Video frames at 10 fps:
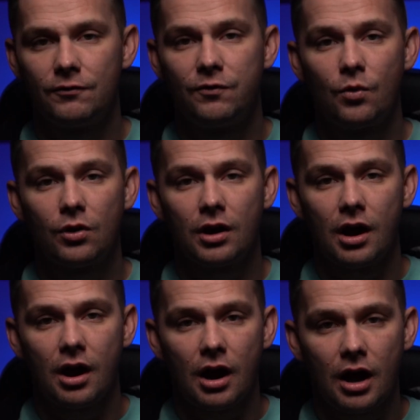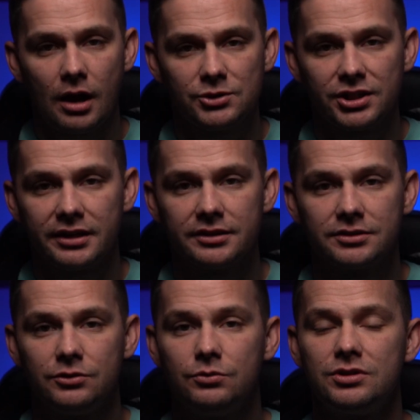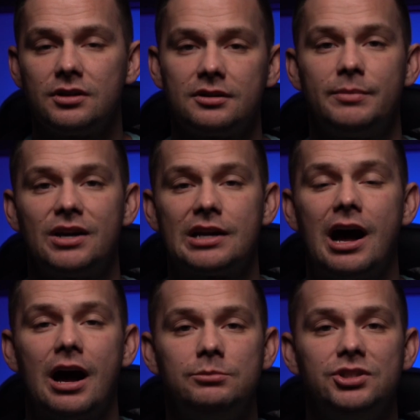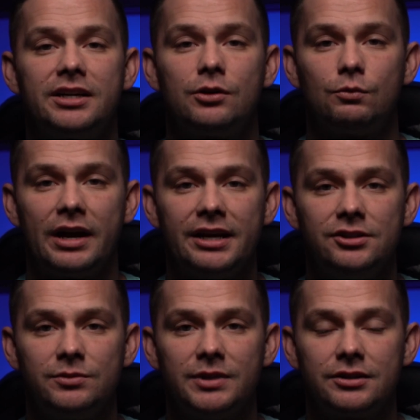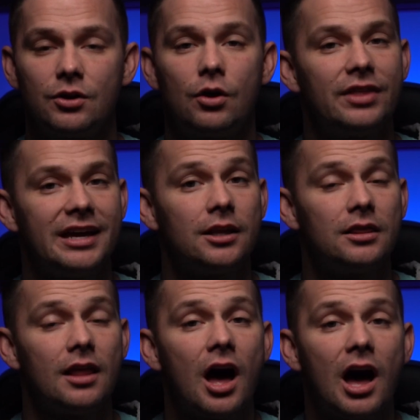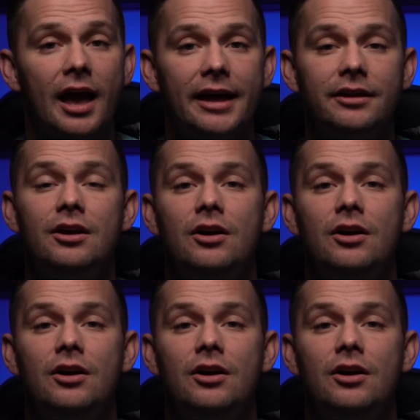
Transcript: For objects, you can talk about object arrangement. Are they in a line?